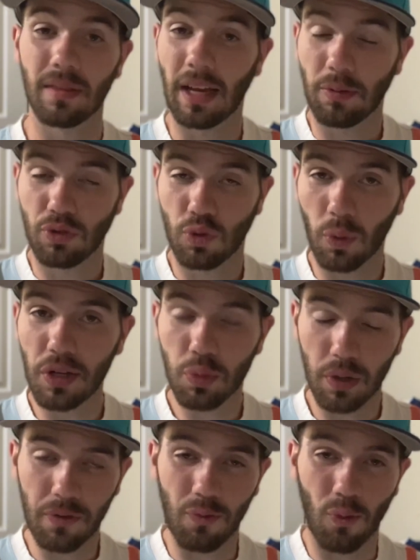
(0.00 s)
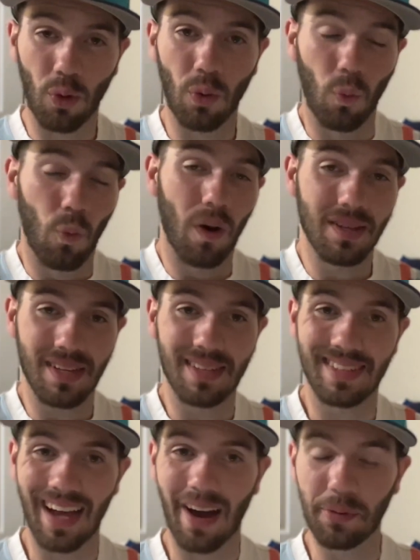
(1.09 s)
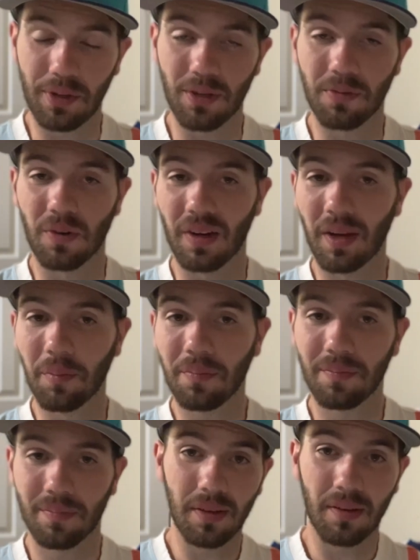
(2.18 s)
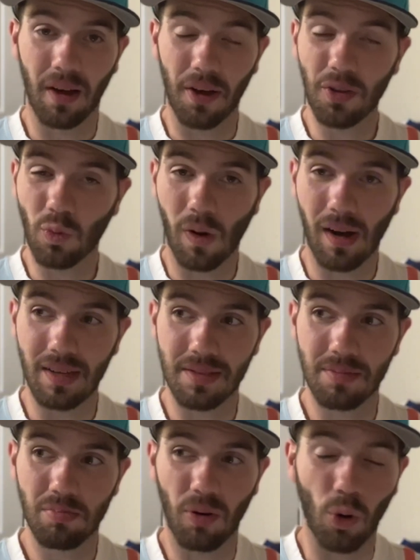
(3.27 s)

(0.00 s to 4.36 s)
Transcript: Now, 2024 was a down year for him, but otherwise,